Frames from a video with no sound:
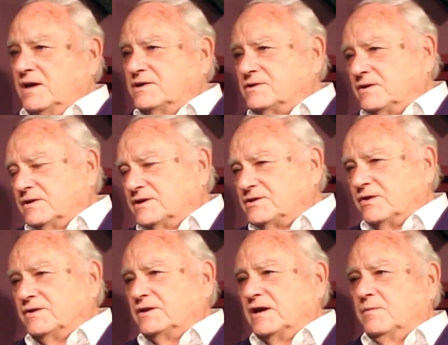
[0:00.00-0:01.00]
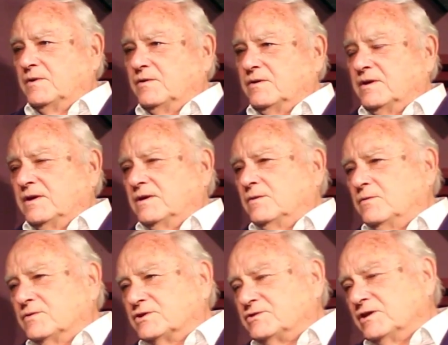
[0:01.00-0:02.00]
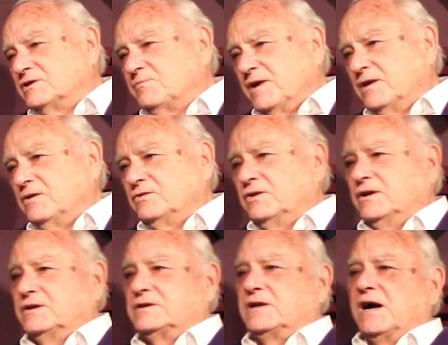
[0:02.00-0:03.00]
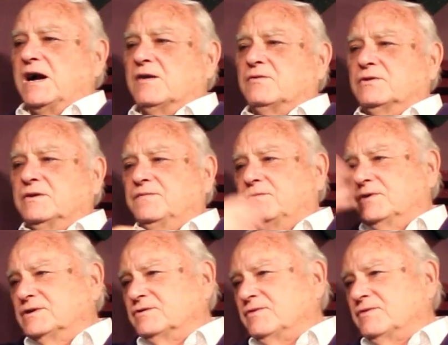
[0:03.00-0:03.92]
It's not the night where all the strings break on your guitar or your voice